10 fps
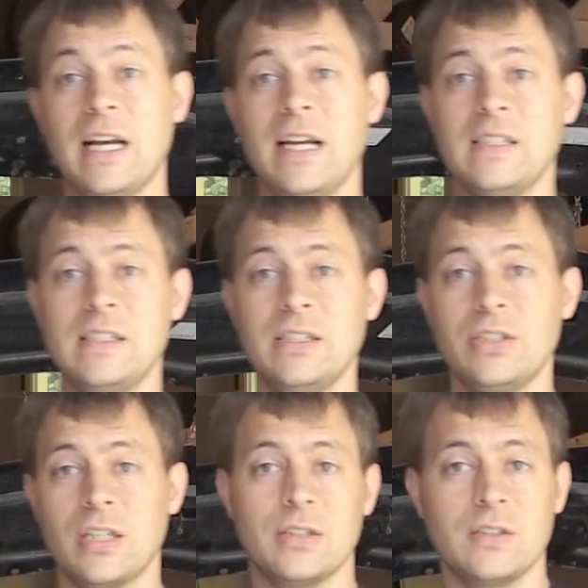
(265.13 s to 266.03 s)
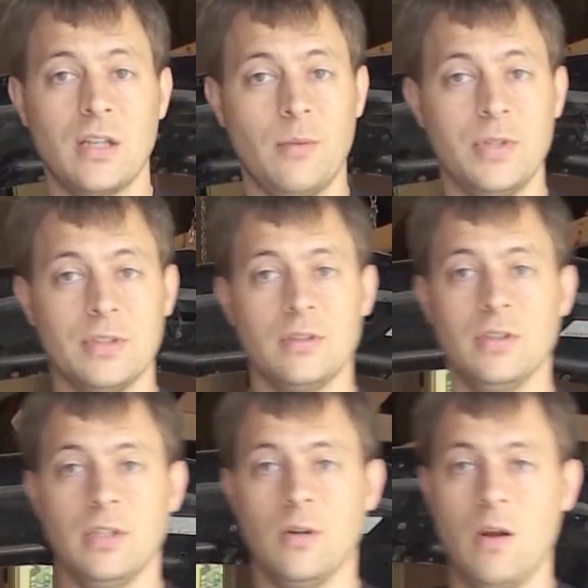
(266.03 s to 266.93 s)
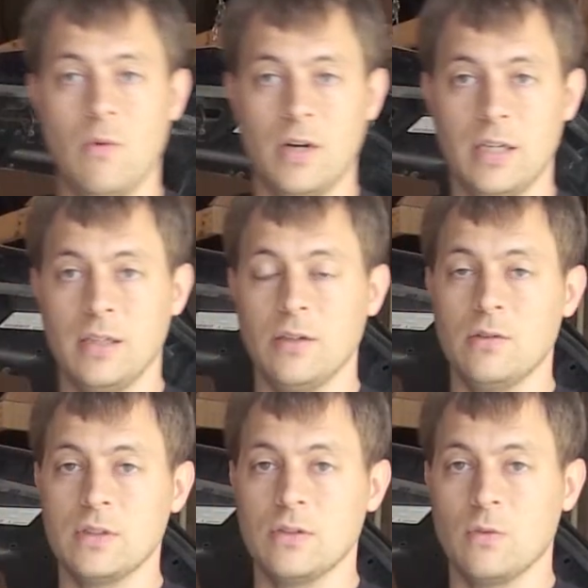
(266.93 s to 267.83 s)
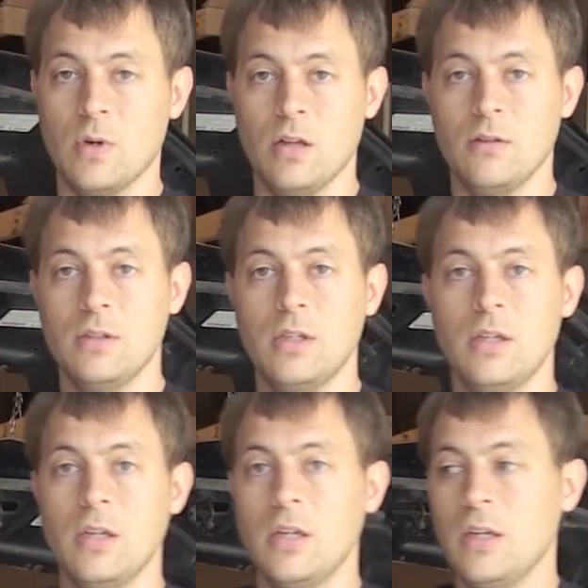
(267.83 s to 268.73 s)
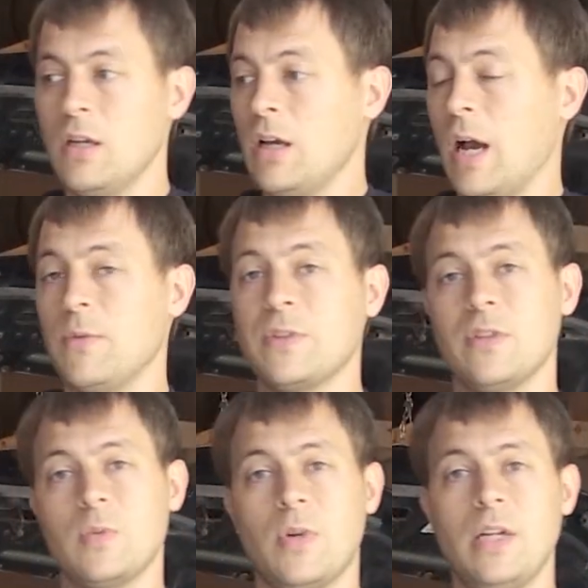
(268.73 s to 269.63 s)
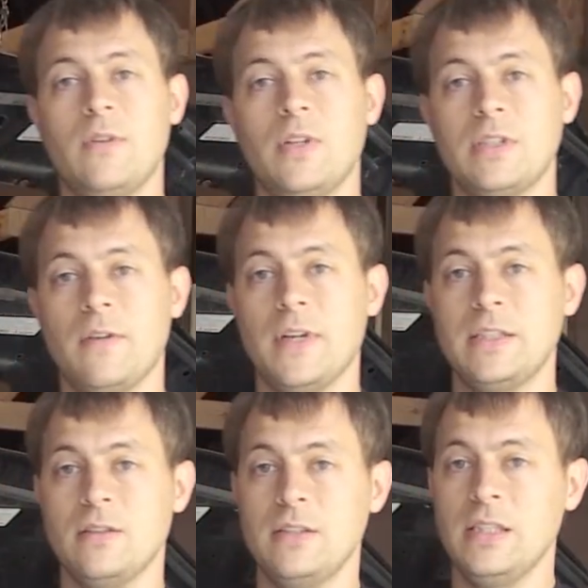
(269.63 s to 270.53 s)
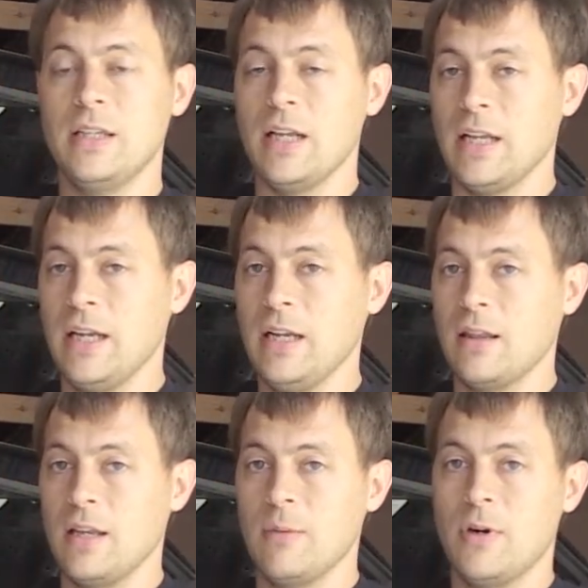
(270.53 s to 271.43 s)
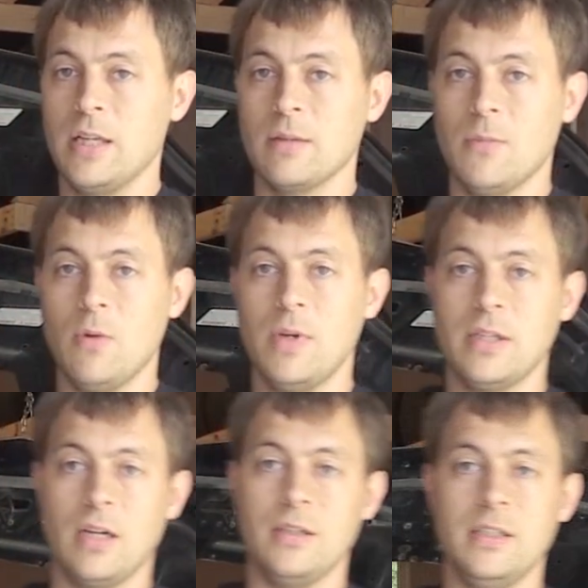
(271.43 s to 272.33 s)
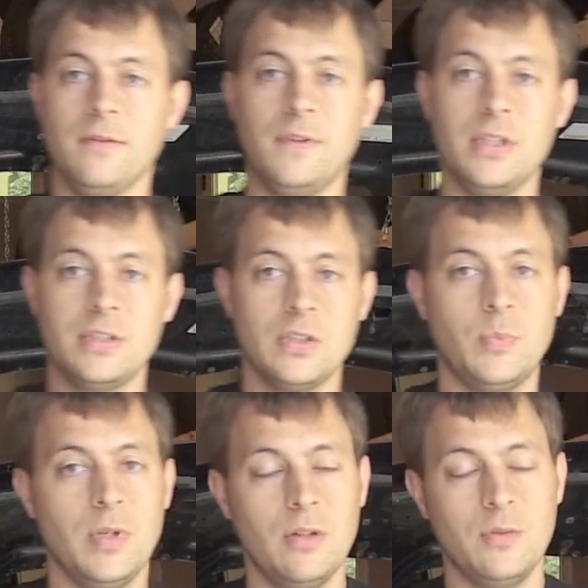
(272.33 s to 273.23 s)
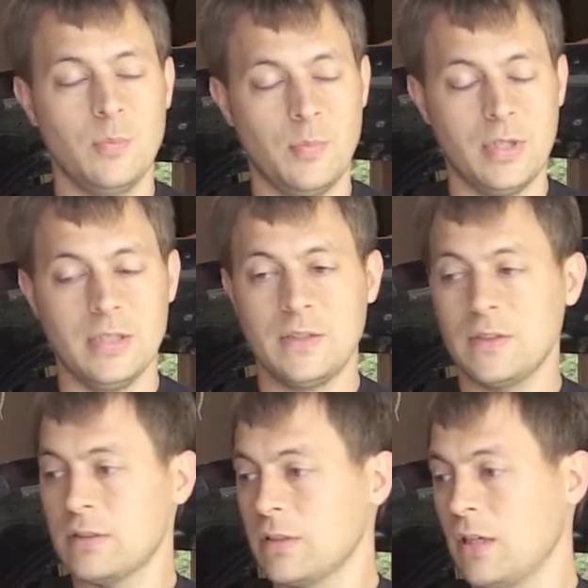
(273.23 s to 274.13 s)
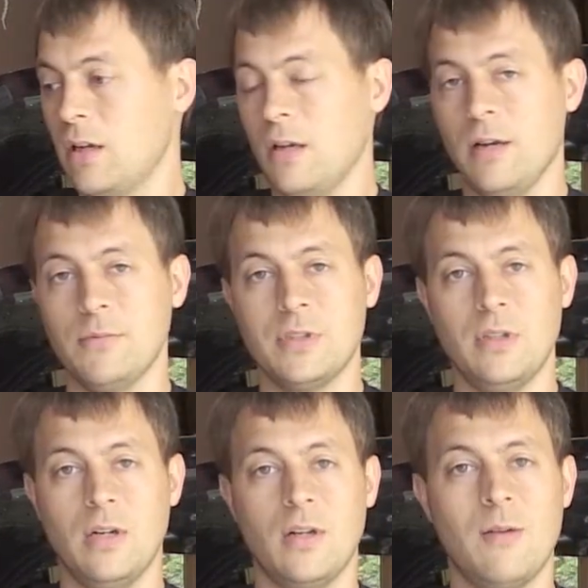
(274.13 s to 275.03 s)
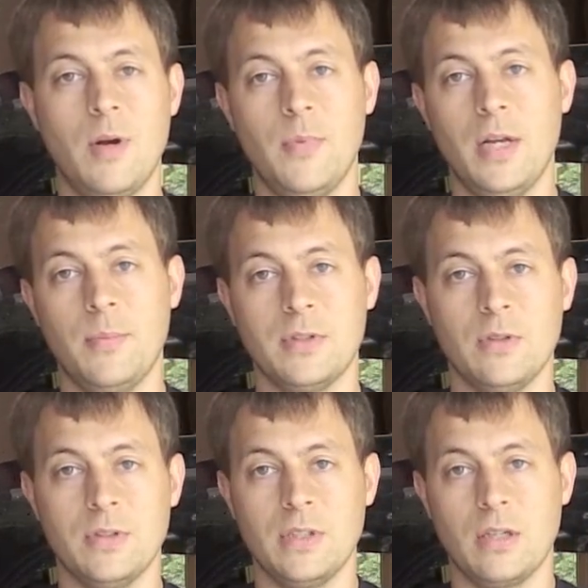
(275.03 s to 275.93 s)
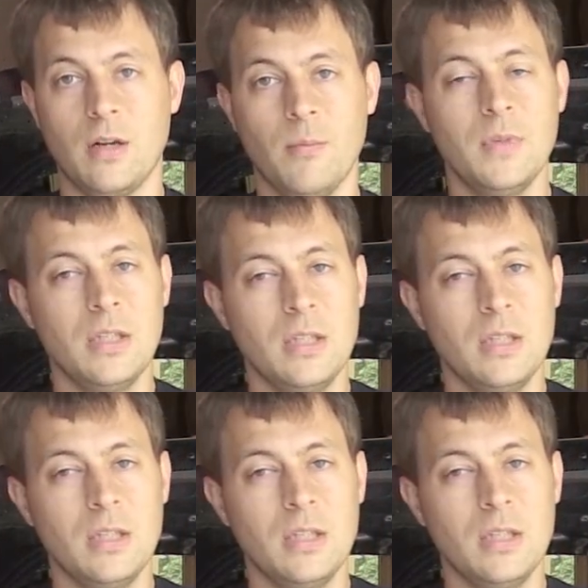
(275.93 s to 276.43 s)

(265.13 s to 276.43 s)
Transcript: high Z injectors that I mentioned earlier. I want to get those as well. I'm sure there's plenty of other stuff I still need that I can't think about at the moment that I'll need to finish this build, but I'm sure that'll come up in episodes to come.